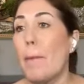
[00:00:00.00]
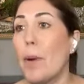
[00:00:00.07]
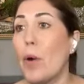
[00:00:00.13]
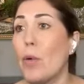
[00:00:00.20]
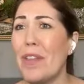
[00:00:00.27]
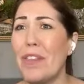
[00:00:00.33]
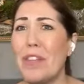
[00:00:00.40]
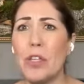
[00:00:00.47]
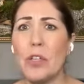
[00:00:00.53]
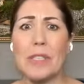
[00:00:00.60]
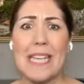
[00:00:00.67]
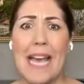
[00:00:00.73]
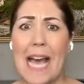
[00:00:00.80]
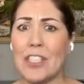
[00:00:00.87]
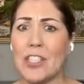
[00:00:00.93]
whether you're
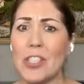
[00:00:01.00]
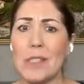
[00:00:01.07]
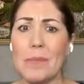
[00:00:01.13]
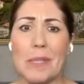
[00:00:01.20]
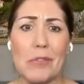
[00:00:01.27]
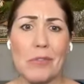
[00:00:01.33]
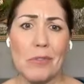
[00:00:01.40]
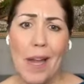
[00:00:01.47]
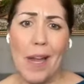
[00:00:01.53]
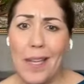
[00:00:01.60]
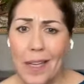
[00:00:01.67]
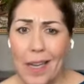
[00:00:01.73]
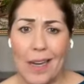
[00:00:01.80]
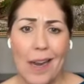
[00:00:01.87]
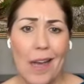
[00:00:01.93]
attached to being
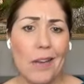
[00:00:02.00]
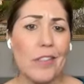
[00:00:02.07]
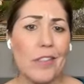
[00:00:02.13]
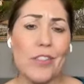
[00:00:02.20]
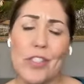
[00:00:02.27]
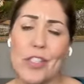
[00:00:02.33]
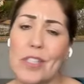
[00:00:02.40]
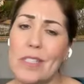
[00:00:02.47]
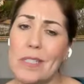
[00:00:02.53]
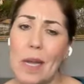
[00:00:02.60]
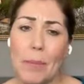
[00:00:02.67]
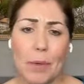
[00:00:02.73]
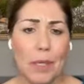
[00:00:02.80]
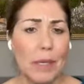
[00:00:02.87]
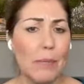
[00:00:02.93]
right and now you're just
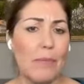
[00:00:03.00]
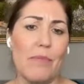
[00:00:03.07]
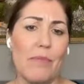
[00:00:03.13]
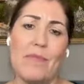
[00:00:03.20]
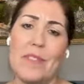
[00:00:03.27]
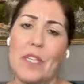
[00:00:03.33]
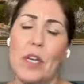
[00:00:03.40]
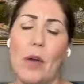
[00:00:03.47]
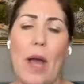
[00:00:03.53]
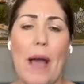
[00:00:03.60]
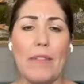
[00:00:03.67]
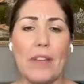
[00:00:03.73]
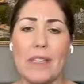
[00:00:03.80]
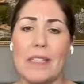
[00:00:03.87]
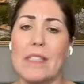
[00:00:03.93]
stubborn and,
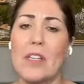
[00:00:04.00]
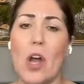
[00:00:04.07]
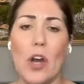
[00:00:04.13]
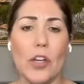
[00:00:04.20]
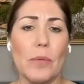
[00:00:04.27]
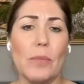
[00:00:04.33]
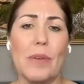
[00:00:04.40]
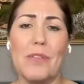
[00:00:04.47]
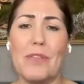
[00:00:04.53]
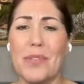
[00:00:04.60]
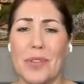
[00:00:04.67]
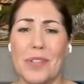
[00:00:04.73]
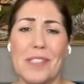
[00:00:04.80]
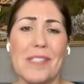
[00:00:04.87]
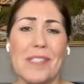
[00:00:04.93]
having this argument
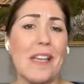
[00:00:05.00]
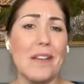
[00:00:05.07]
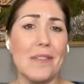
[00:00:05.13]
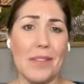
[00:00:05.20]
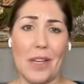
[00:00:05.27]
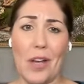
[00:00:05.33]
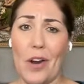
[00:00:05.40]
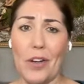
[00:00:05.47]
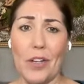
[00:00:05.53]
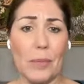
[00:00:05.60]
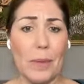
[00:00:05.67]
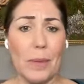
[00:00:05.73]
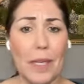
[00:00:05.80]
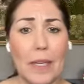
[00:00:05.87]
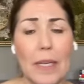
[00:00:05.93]
for the sake of the
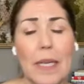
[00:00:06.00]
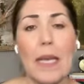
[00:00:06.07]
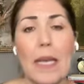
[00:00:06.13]
argument,